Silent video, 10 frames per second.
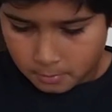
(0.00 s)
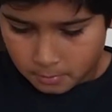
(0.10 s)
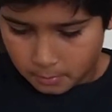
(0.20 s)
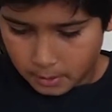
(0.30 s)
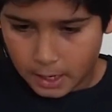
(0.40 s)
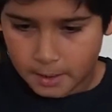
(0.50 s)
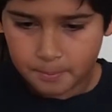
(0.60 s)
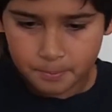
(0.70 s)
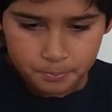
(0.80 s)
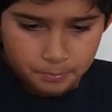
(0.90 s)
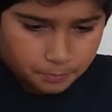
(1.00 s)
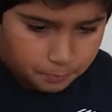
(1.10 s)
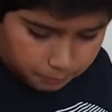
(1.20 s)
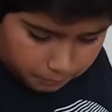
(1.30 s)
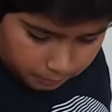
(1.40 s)
Okay,
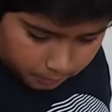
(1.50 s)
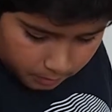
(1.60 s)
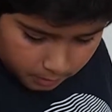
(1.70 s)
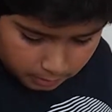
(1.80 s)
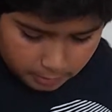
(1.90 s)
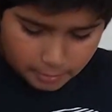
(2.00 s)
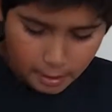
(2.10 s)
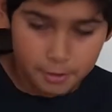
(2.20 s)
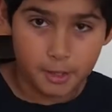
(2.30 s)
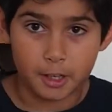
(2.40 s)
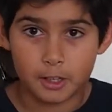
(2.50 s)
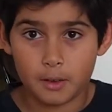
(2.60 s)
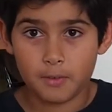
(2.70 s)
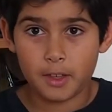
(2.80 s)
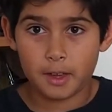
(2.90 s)
that looks like
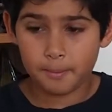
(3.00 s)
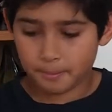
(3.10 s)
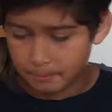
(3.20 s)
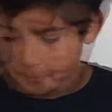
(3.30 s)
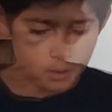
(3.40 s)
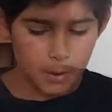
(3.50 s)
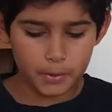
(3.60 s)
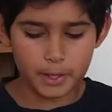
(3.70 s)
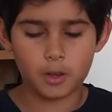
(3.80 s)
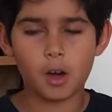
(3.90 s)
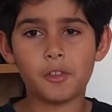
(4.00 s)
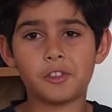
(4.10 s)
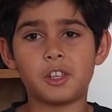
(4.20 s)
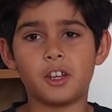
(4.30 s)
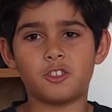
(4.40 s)
enough there. Now you want to get your other
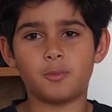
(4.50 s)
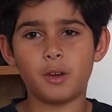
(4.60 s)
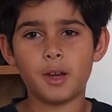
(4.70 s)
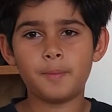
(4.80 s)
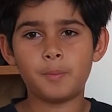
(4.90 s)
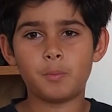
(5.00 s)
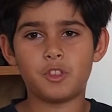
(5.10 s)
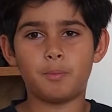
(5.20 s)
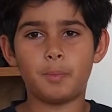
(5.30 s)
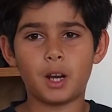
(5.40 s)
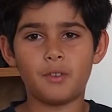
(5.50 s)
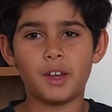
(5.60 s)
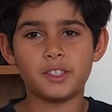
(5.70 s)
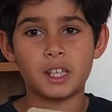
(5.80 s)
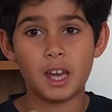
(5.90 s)
slice of bread with the butter
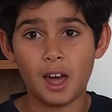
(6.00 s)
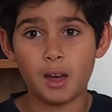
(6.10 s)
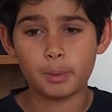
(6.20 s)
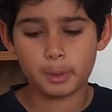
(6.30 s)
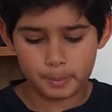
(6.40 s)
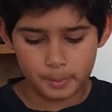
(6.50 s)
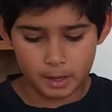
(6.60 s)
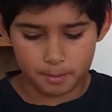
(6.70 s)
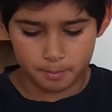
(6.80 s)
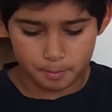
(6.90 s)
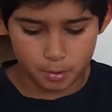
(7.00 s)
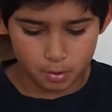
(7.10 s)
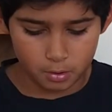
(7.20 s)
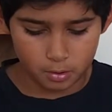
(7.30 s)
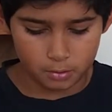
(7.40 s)
facing up and put
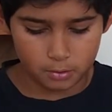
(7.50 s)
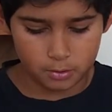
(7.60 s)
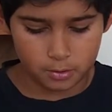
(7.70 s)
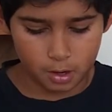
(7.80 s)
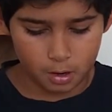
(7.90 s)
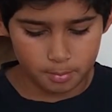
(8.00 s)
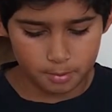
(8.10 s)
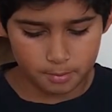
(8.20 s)
it on top.